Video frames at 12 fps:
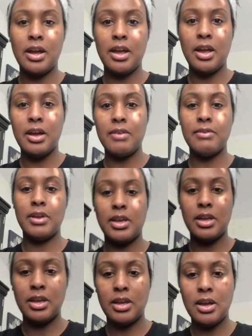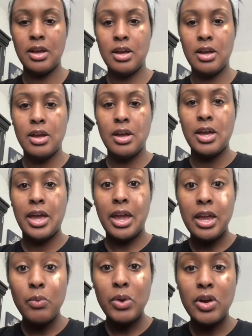I have a
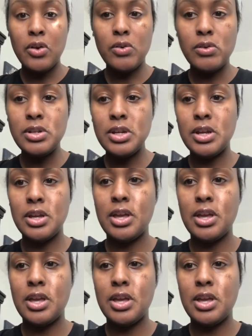eight week old